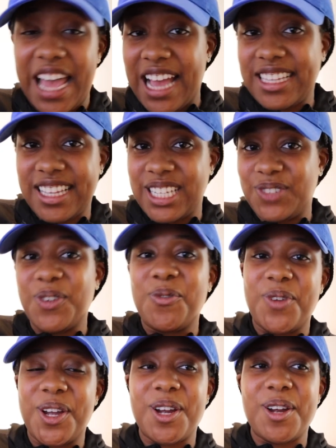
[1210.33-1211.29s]
accent is
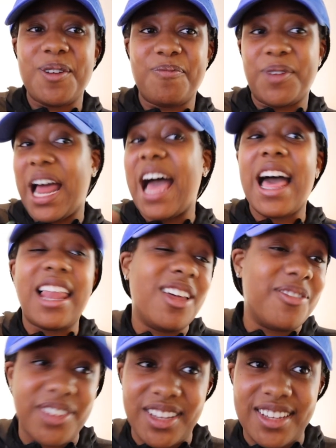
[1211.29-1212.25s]
from where, but I
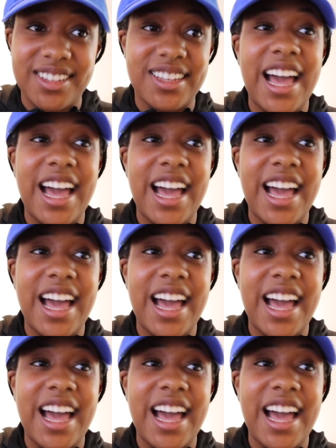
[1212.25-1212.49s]
love it.